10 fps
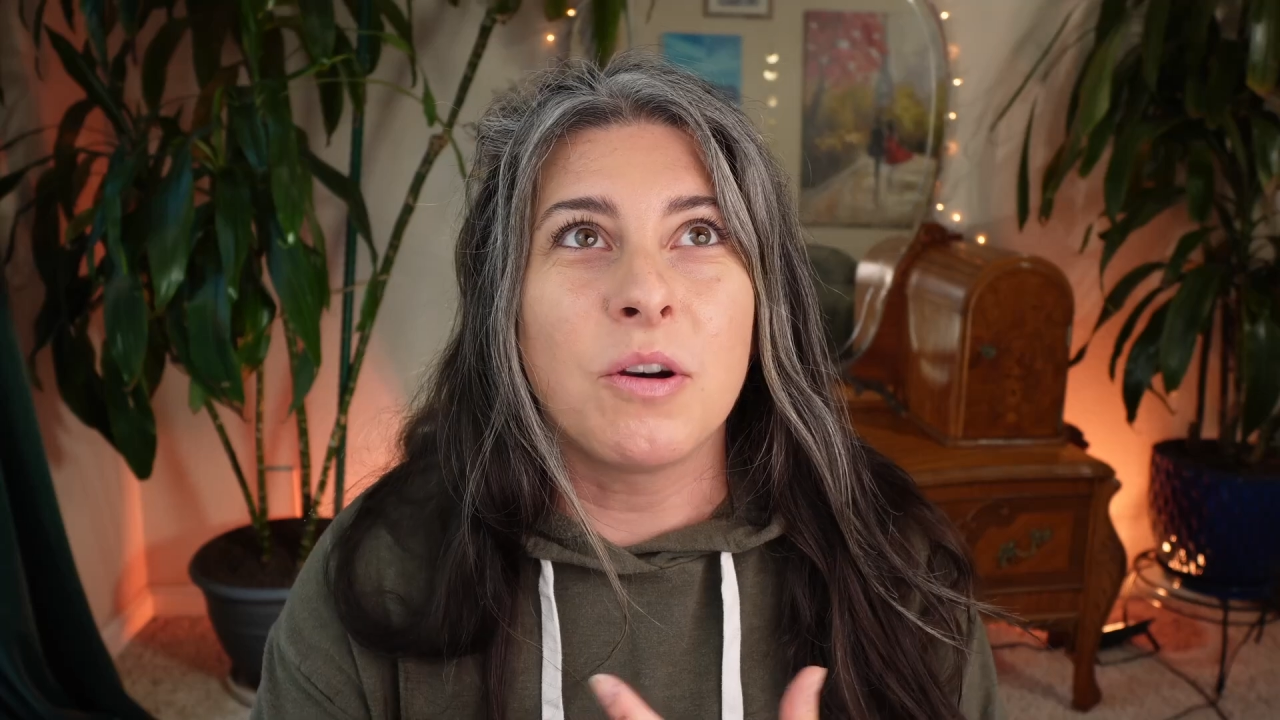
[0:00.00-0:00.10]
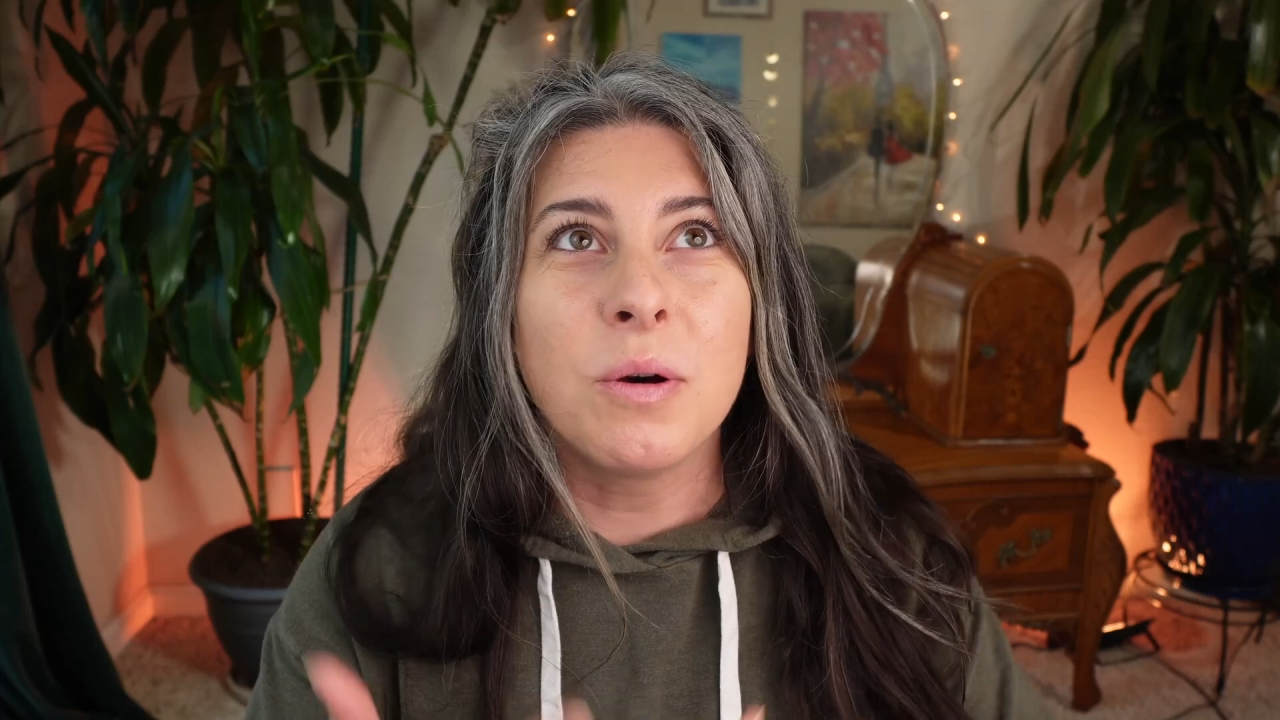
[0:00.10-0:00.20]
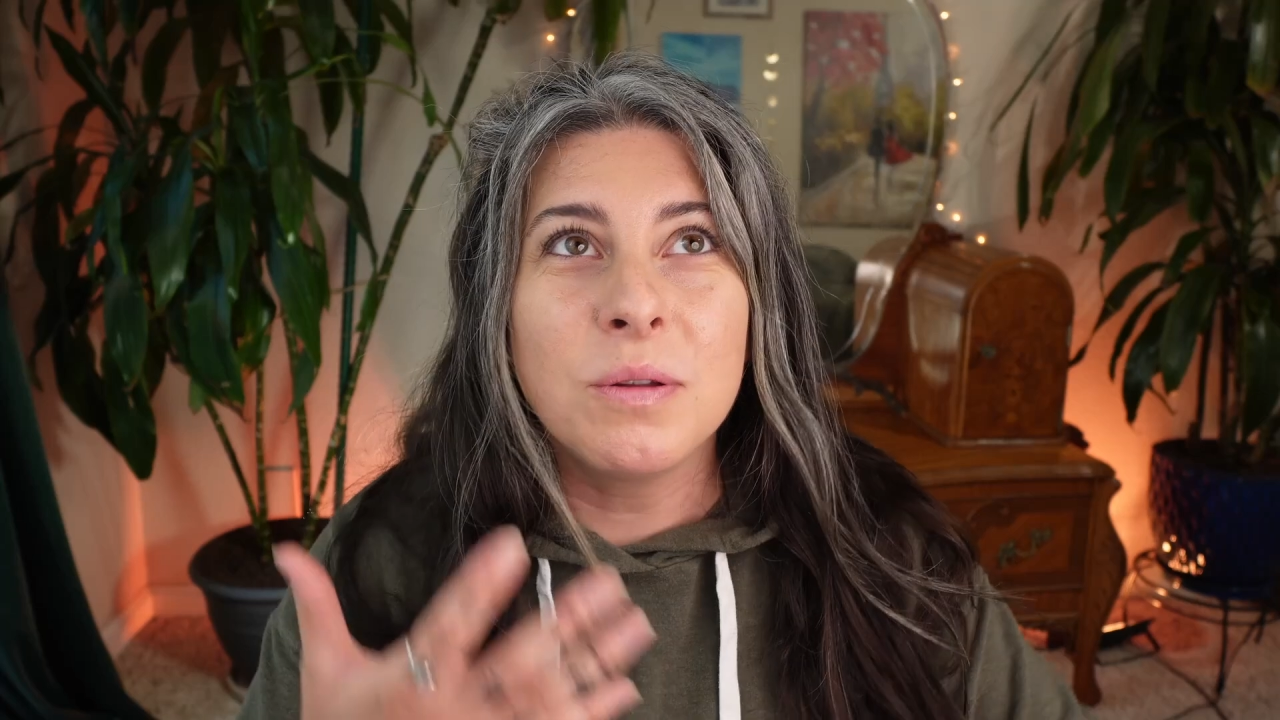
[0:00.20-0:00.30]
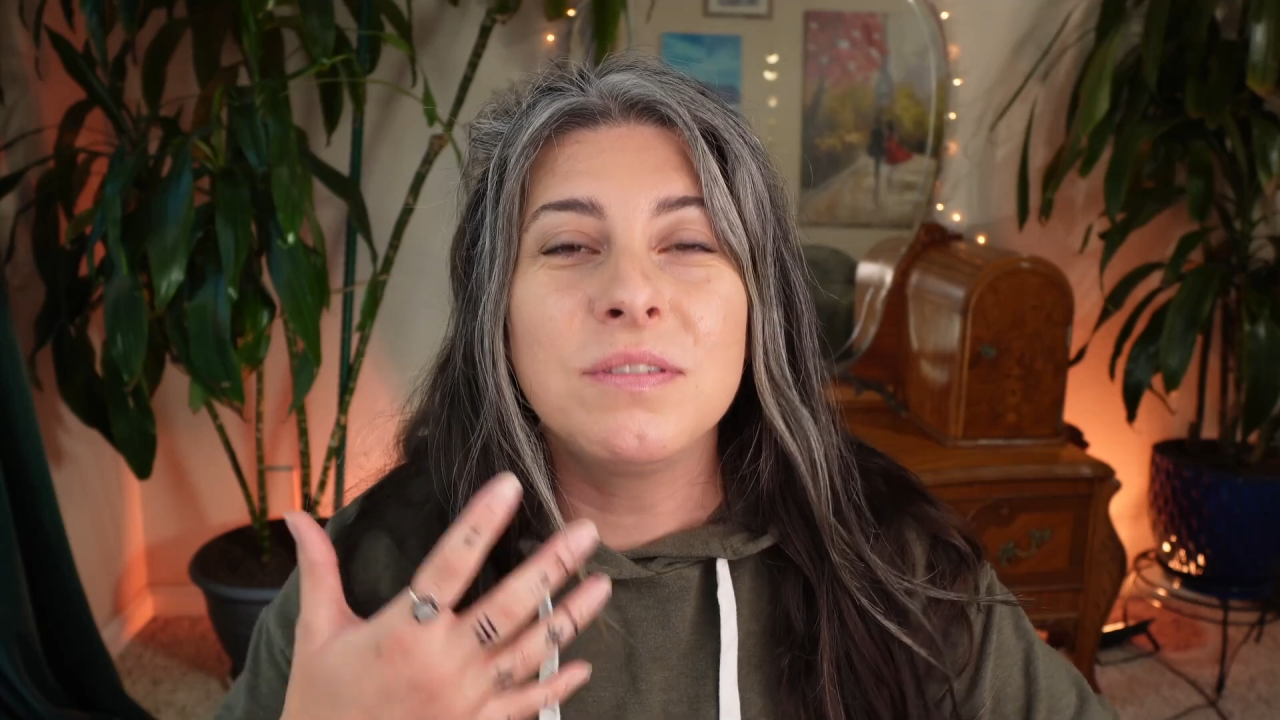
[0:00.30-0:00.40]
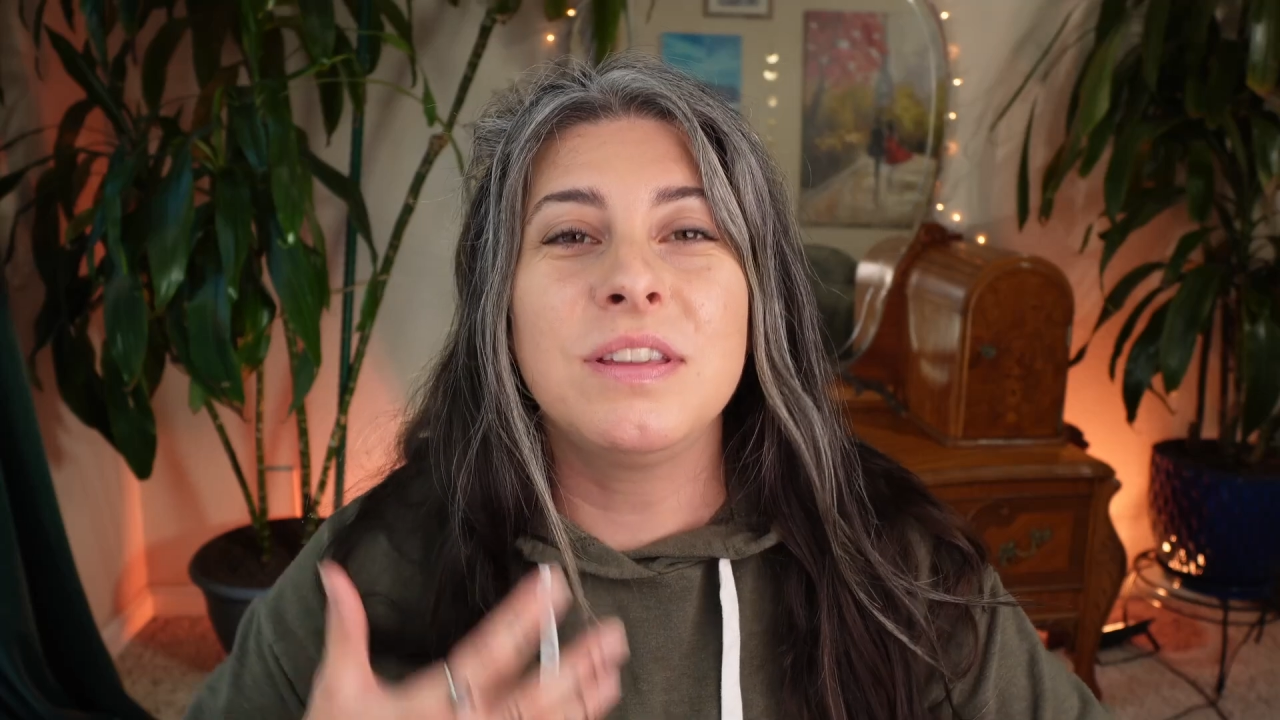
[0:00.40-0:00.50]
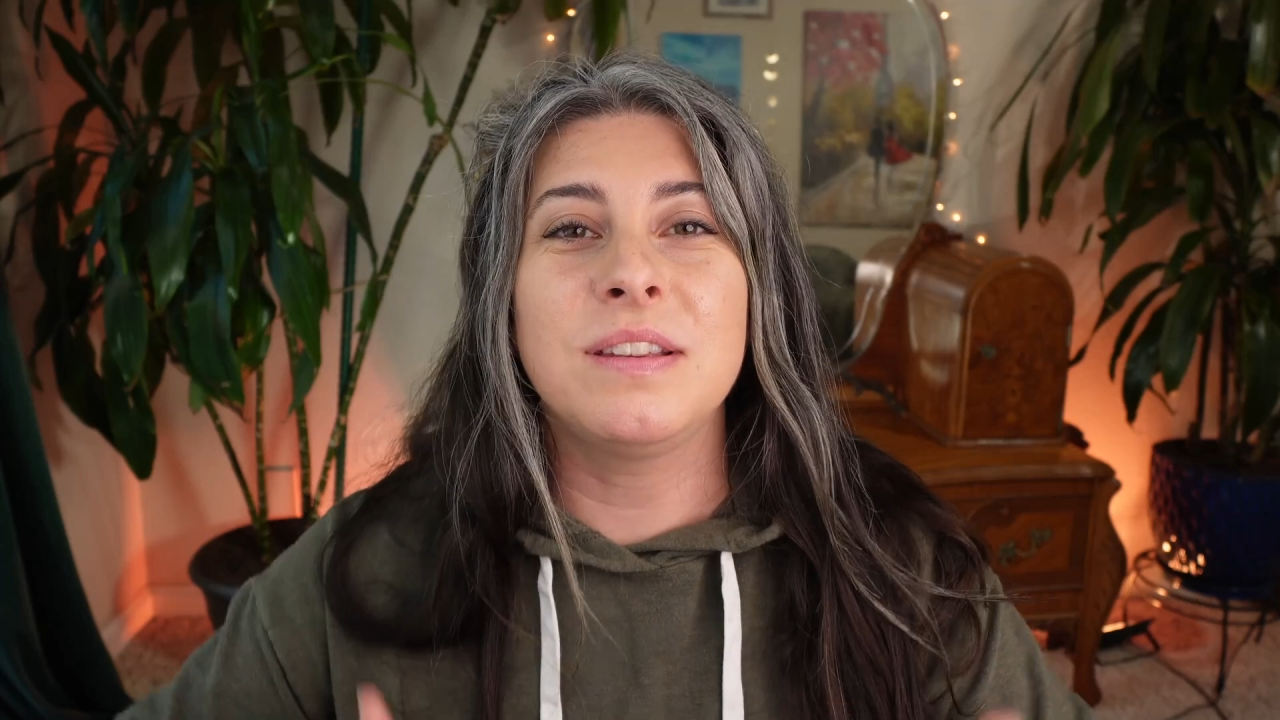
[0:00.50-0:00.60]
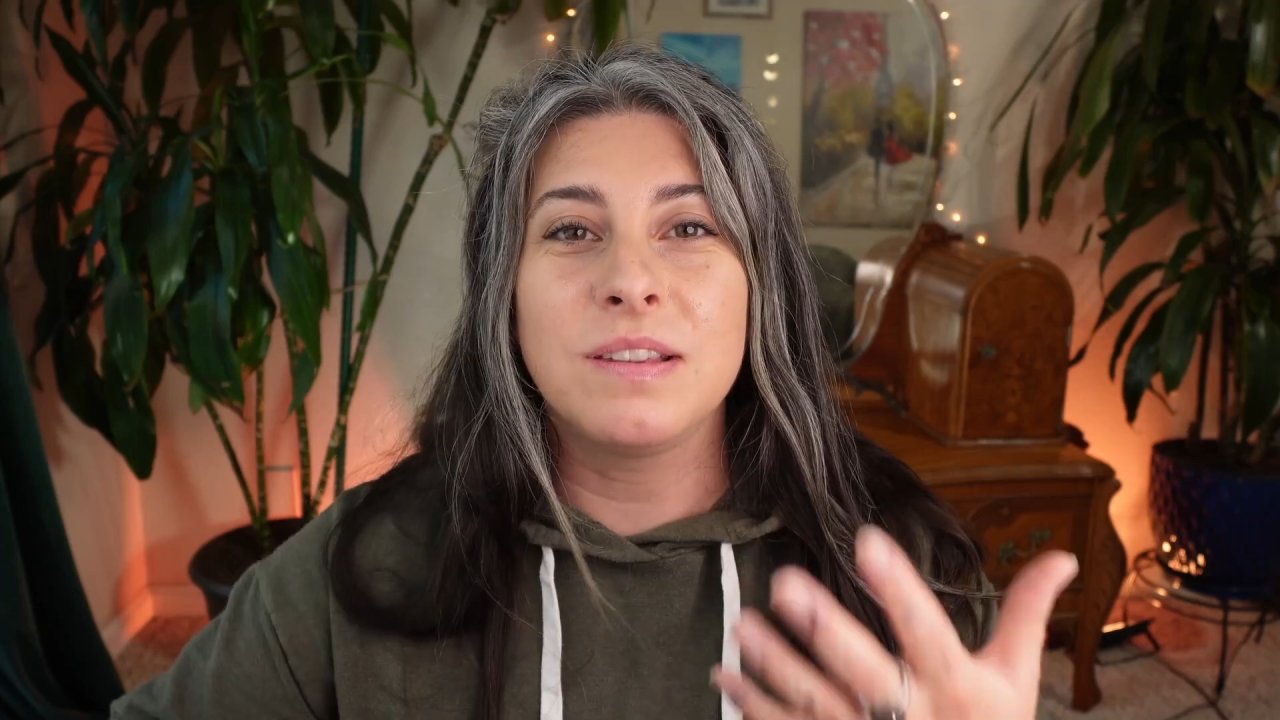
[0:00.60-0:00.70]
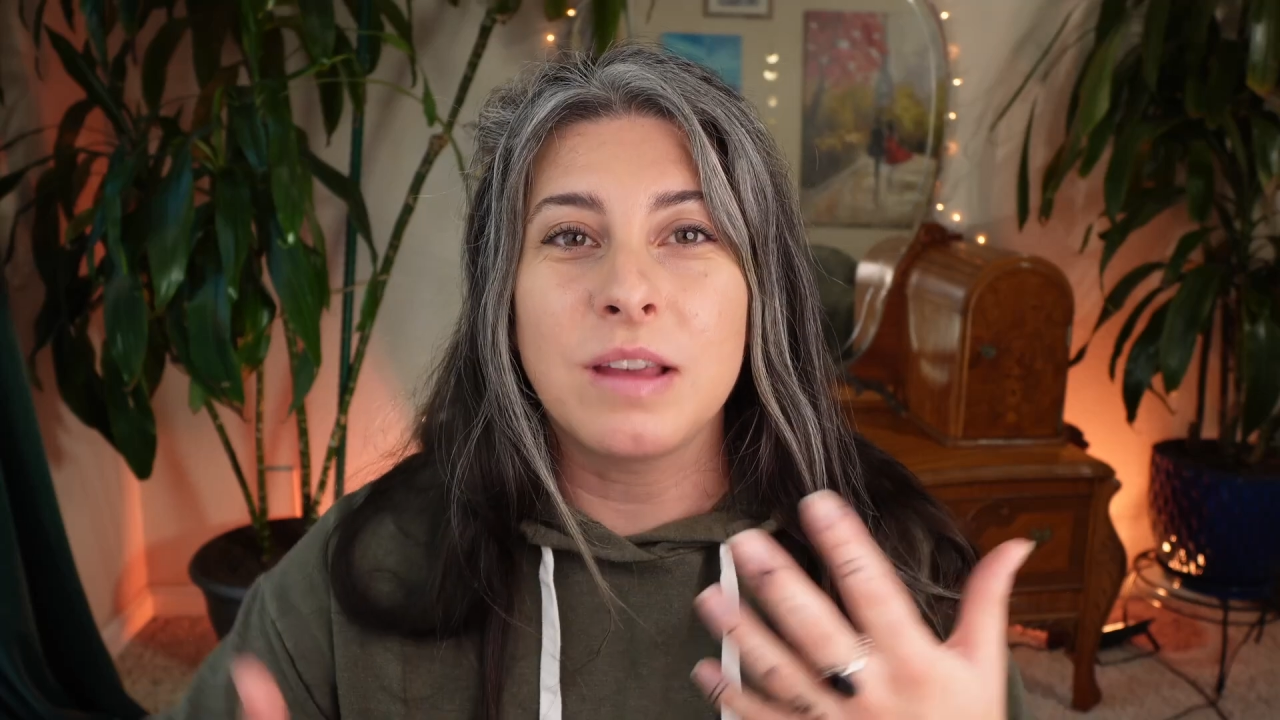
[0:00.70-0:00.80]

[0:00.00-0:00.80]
All of this is